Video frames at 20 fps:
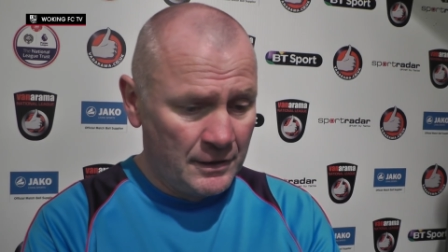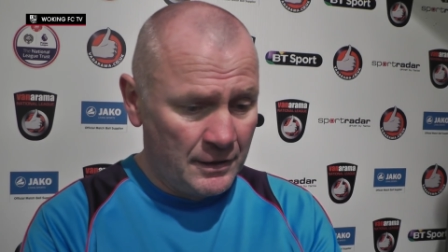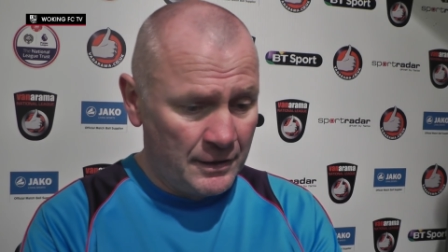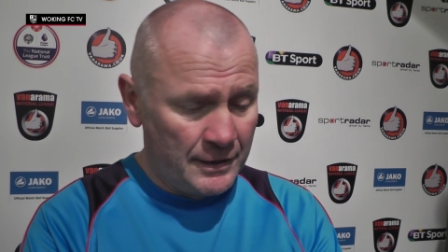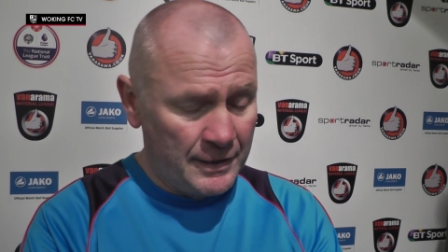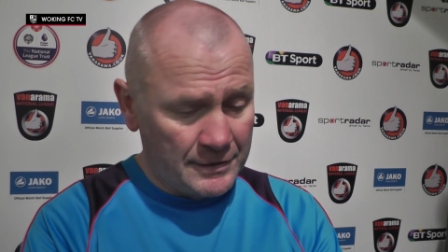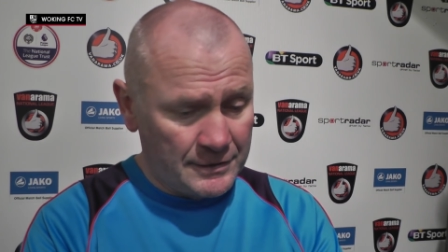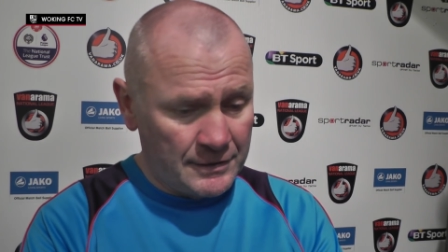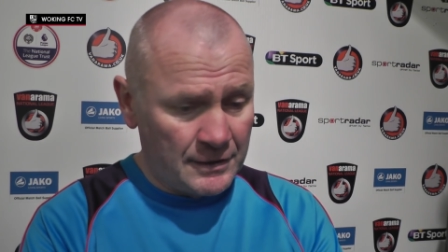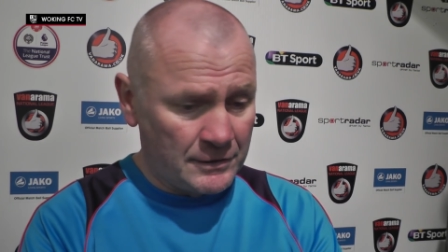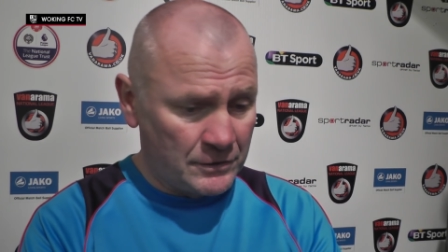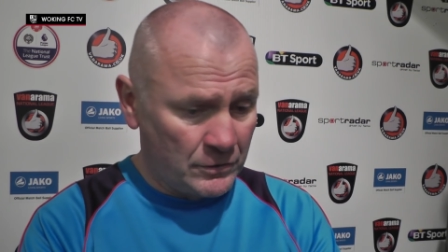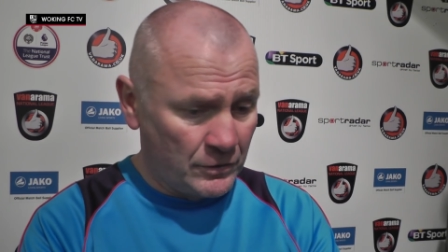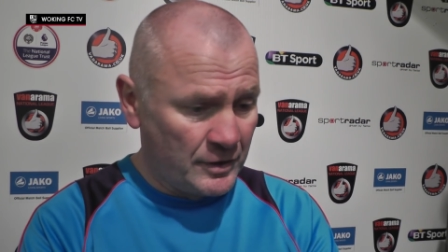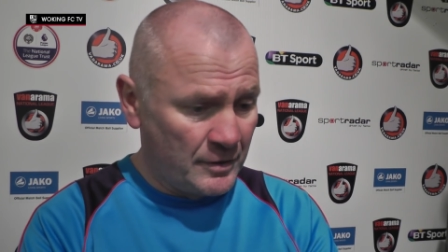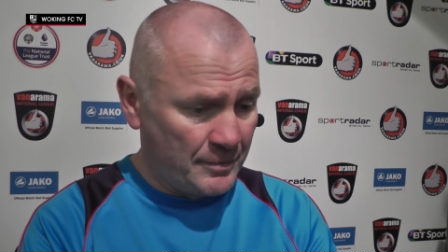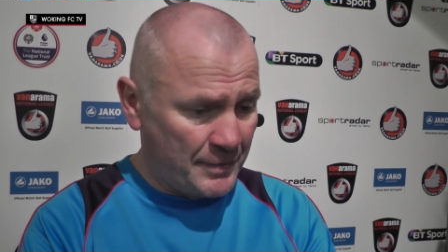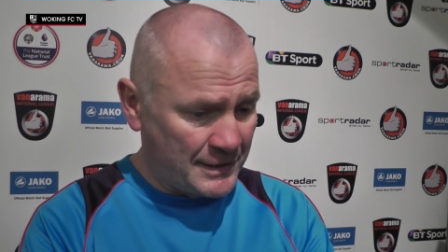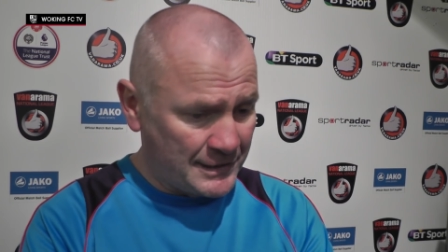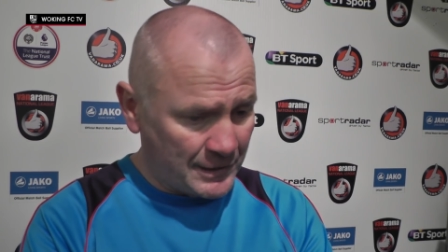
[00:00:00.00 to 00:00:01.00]
And that's
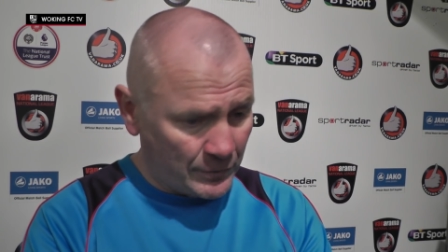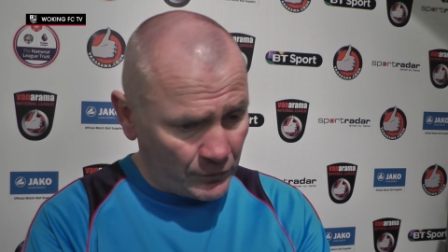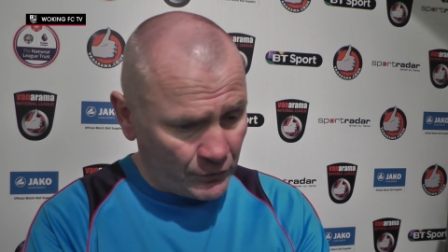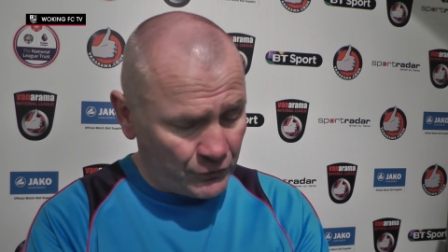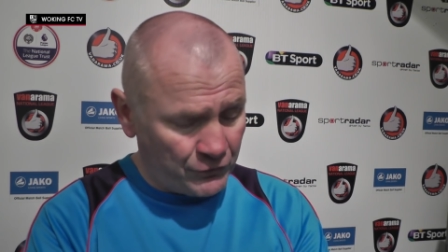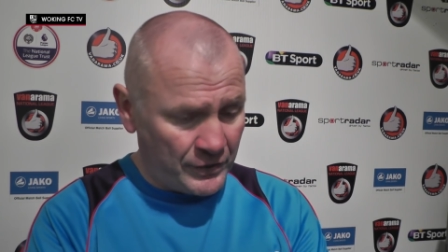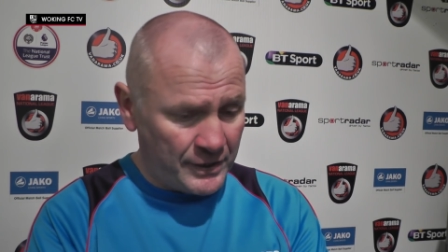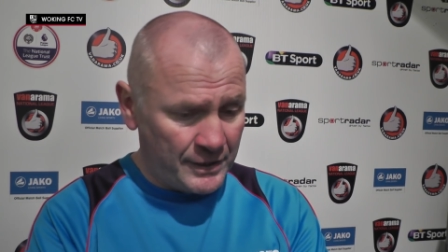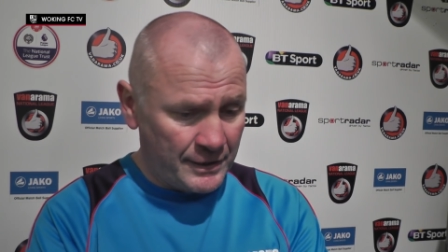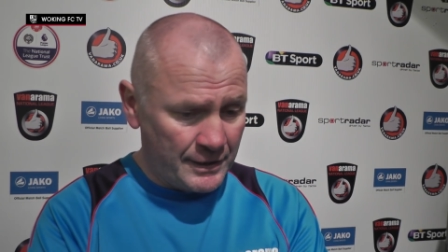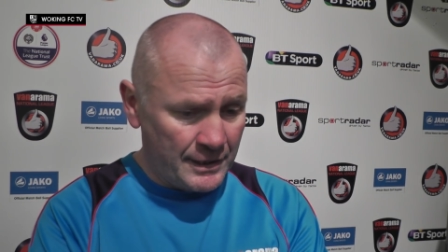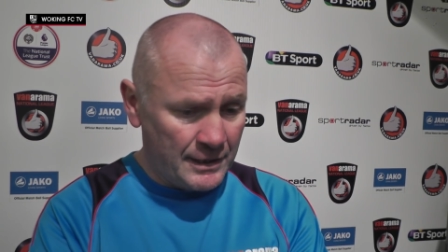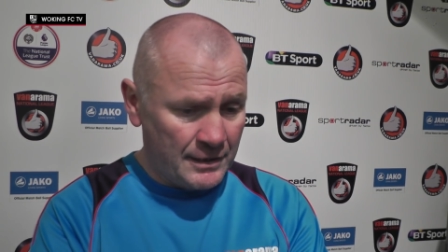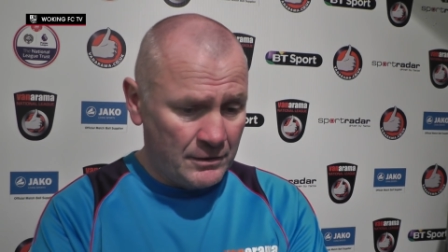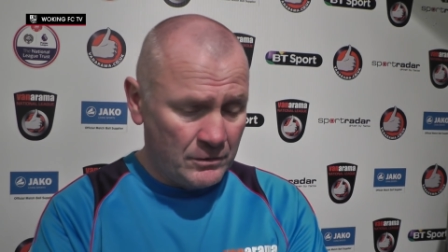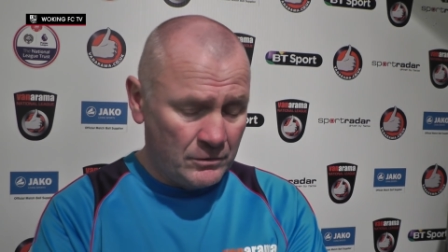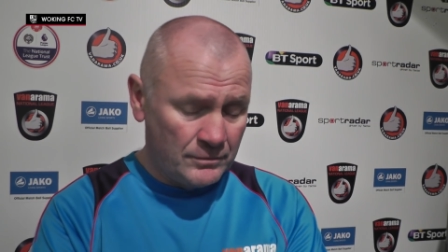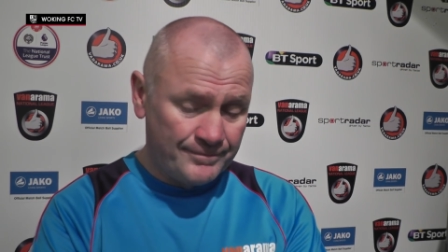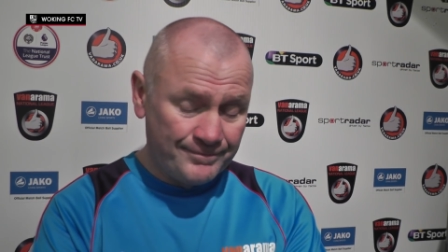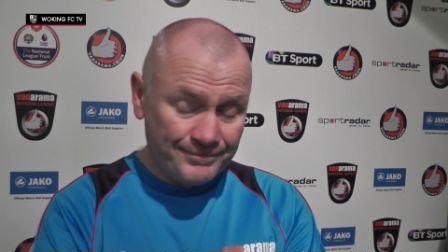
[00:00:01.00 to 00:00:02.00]
done the best out of the three, and
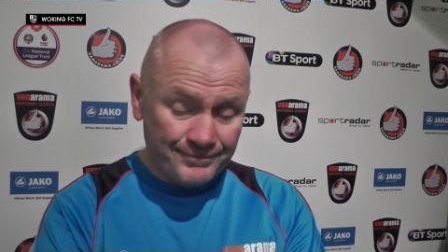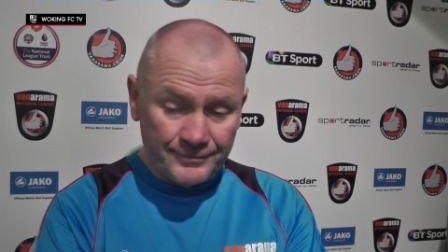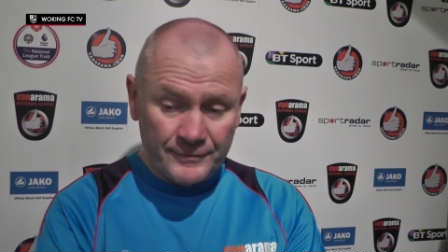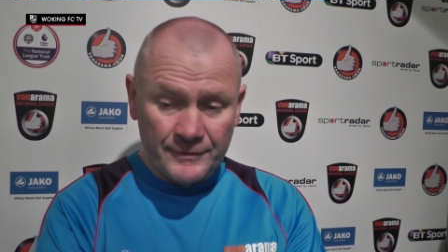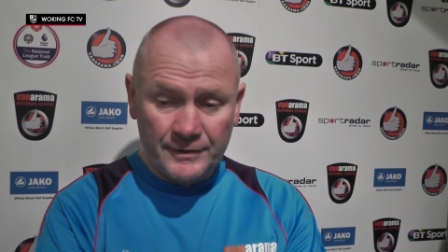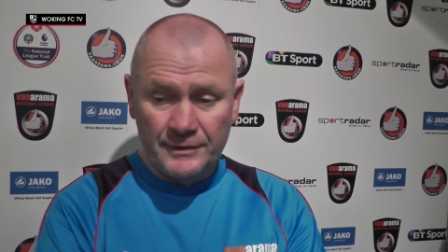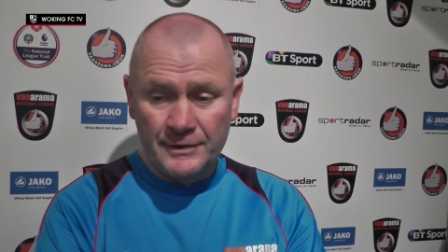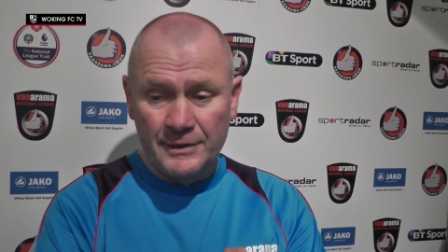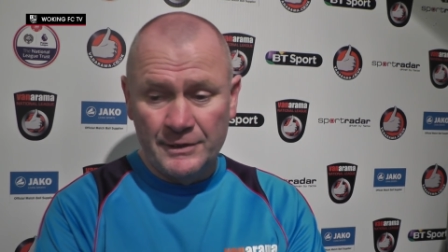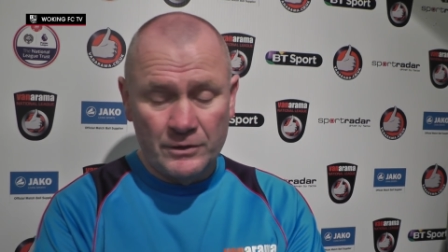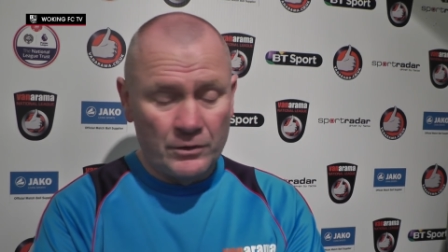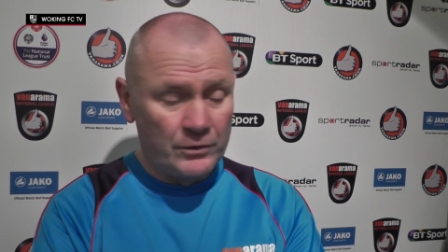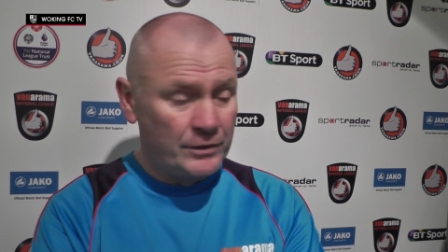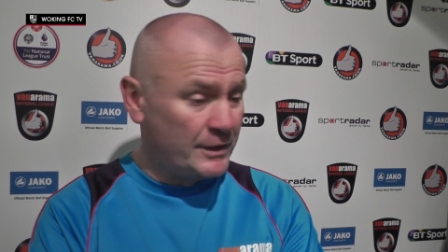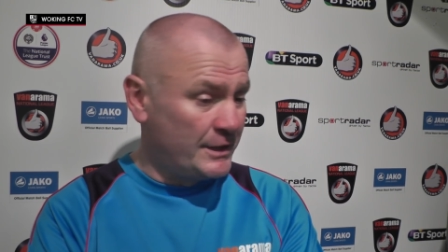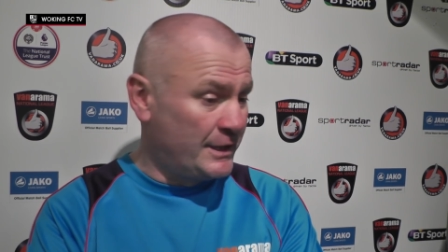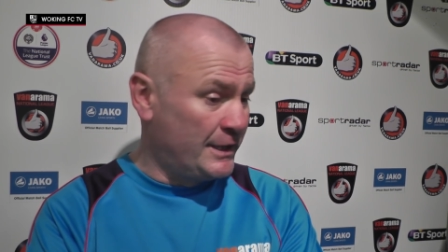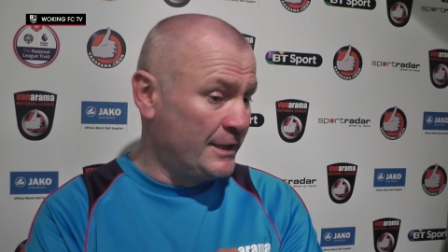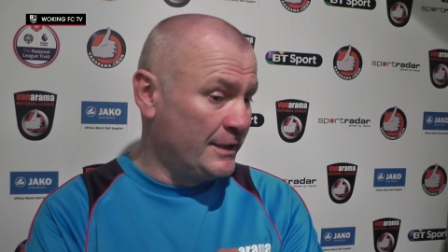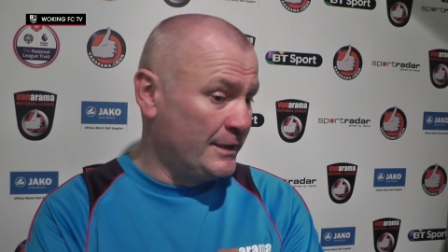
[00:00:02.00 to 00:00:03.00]
who just done
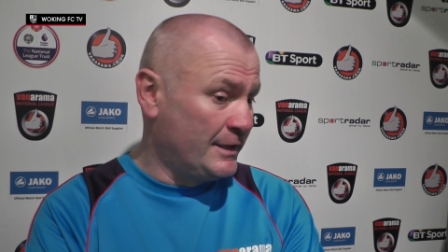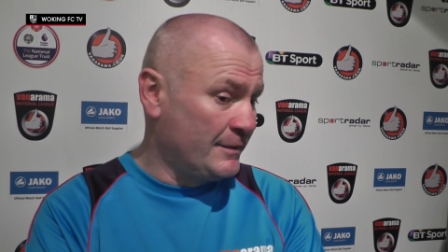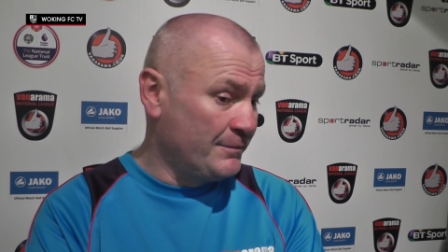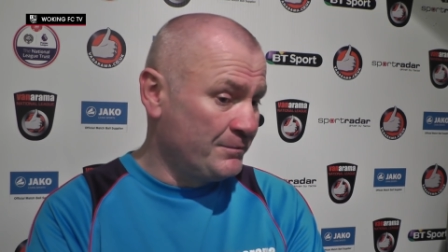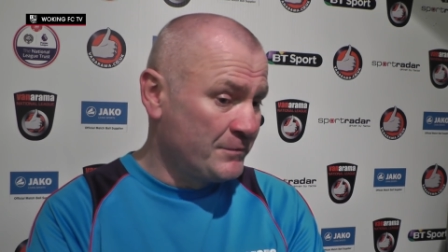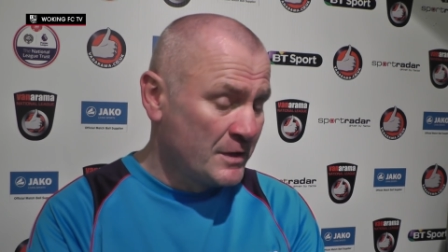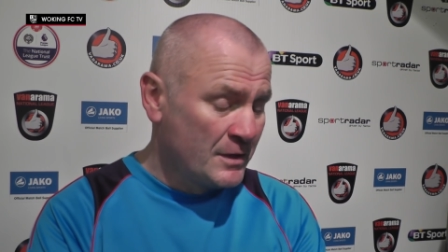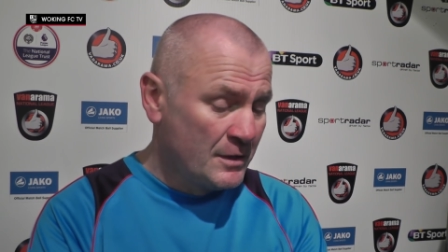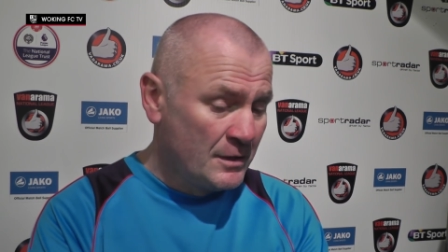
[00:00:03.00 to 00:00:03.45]
okay again.